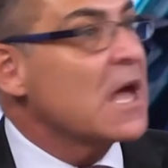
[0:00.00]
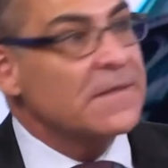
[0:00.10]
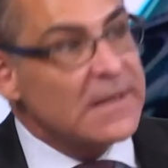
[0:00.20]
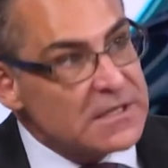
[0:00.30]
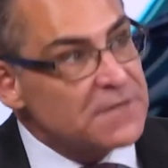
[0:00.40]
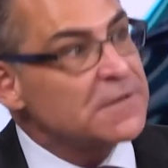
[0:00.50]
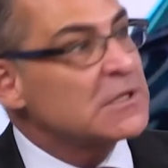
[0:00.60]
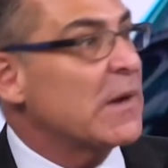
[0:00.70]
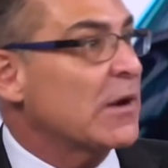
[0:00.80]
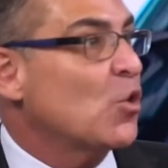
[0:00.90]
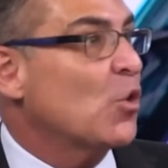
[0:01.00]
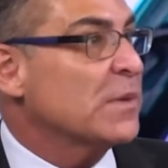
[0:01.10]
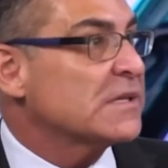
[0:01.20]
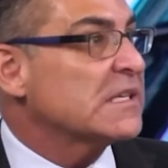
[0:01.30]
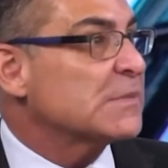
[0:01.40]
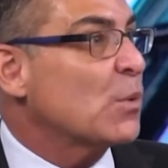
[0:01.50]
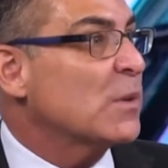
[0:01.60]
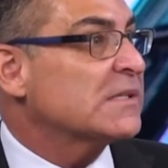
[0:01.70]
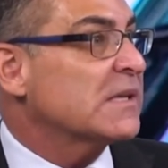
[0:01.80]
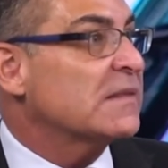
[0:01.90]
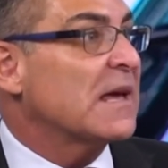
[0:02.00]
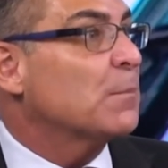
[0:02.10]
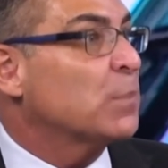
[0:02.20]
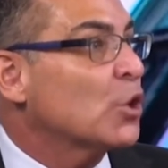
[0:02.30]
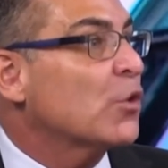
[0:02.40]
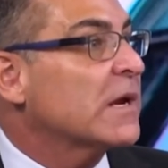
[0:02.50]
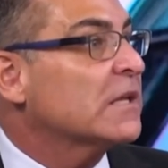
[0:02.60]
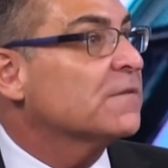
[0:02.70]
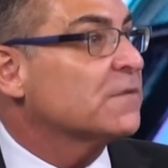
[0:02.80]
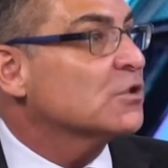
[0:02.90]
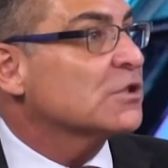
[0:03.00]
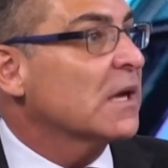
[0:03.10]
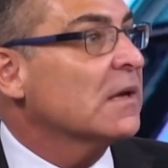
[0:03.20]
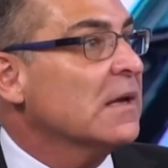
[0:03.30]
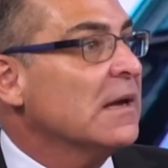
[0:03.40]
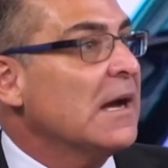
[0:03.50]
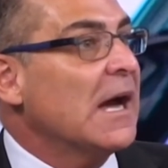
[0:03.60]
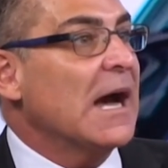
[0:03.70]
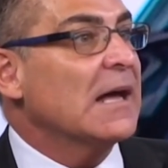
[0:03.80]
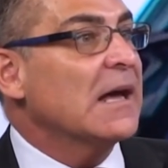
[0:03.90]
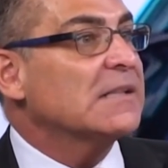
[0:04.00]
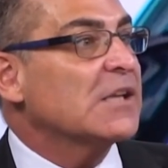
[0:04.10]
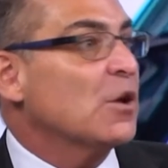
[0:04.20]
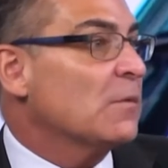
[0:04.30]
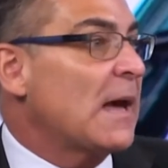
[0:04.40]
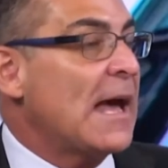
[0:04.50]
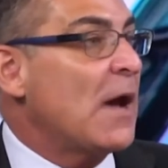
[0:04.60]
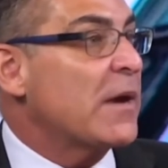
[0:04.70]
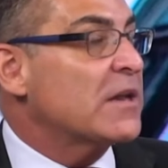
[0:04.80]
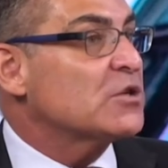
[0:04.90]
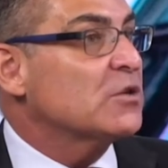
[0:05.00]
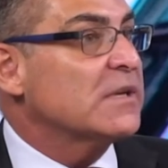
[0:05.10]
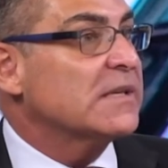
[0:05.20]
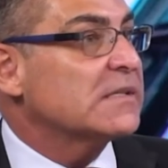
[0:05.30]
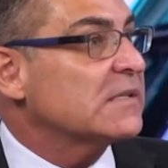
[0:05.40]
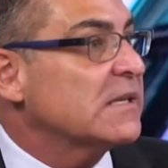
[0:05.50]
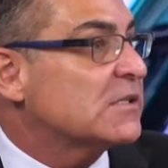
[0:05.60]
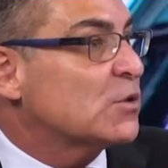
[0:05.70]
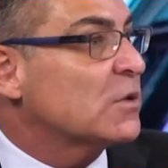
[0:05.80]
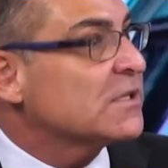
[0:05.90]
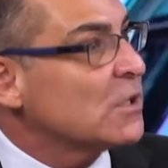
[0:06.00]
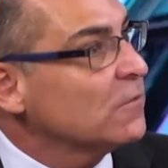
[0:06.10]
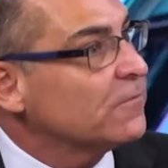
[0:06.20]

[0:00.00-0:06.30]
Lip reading: They're different to our core business, but we see that blurring in the future. And so our attitude is do it yourself.